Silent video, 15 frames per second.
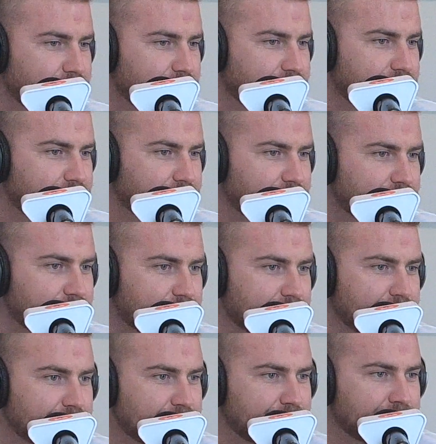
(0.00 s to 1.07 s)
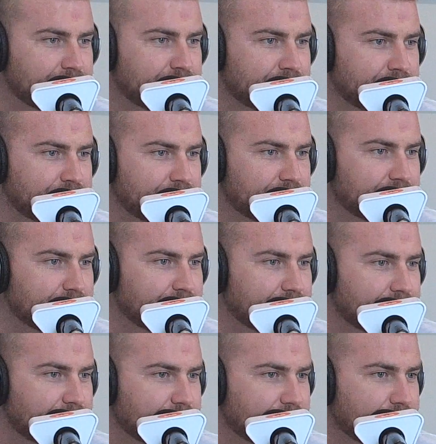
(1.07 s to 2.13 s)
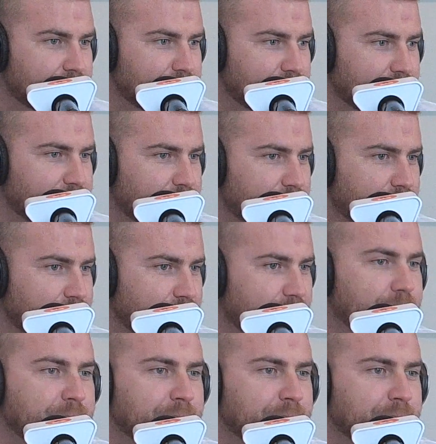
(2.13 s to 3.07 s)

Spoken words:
and what's the billable hour,